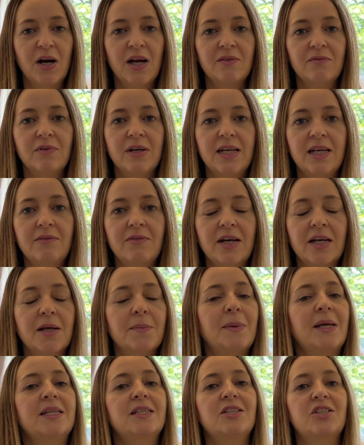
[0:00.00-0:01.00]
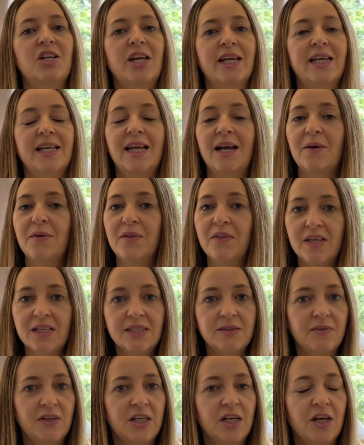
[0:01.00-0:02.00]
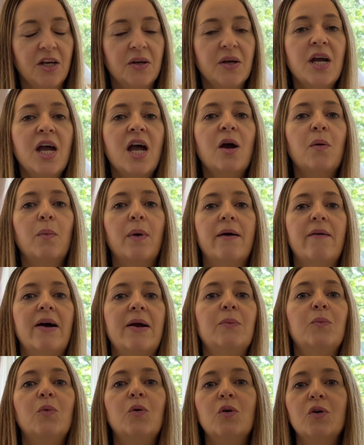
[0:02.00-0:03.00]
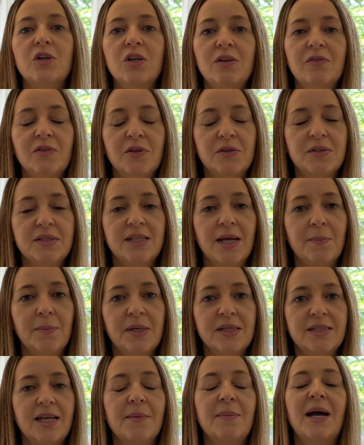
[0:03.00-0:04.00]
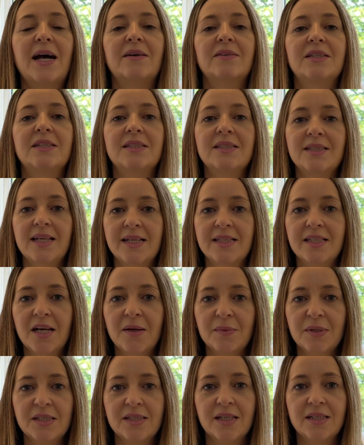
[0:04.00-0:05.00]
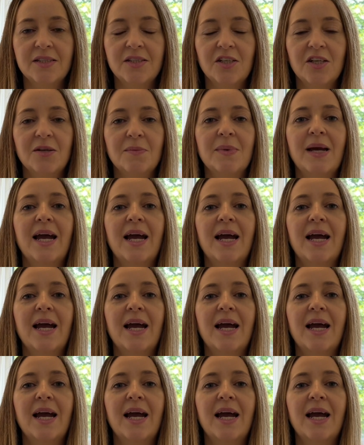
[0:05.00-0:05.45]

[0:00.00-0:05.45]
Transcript: I really recommend checking out this video where I walk you through step by step how to set up the system,